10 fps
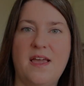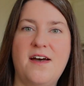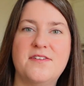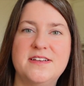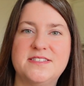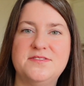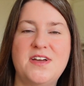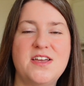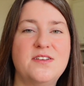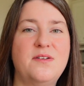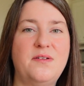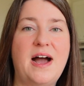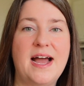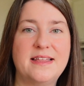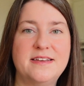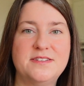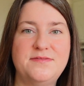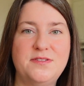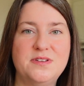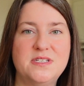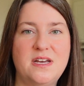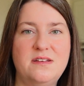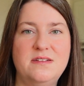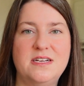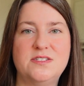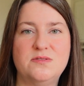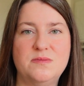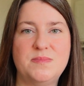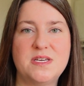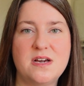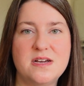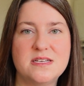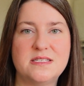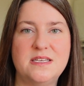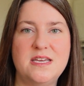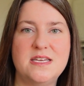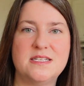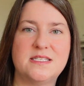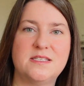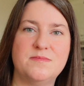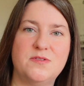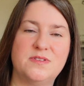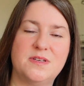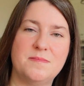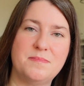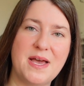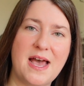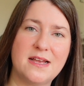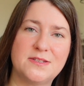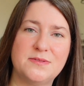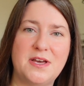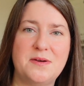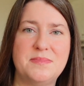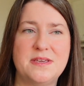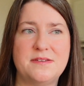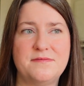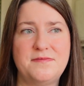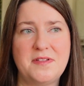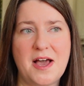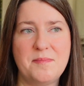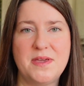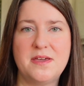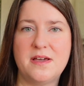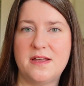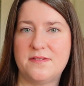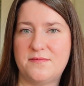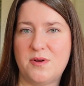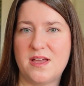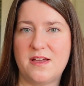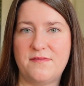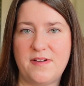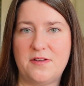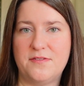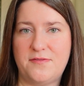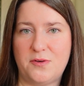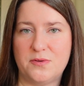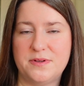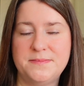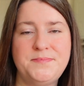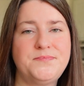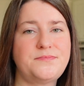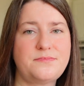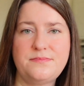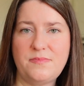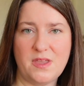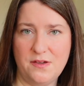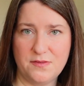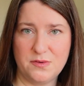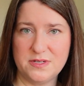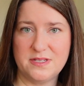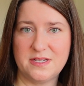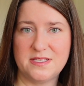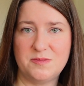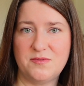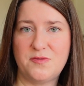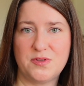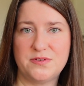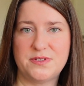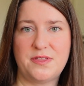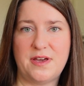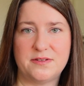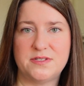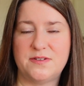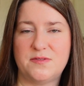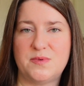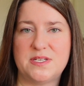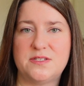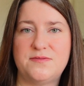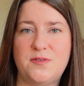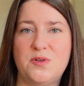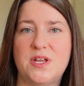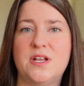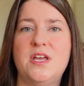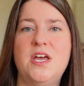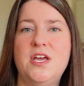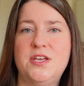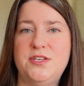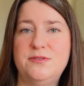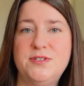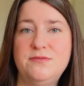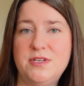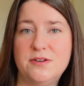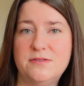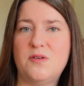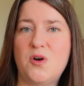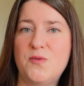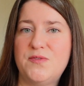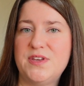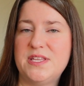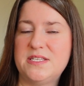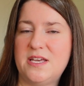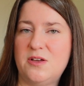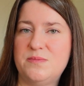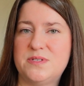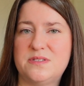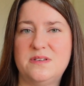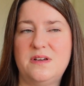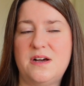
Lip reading: All right, so now you know how I like to fold a towel. I do it because it's the most compact without being floppy kind of way I've found to fold. Of course, like I said before, there's 1,000 different ways to fold it. You do you. Hopefully this helps.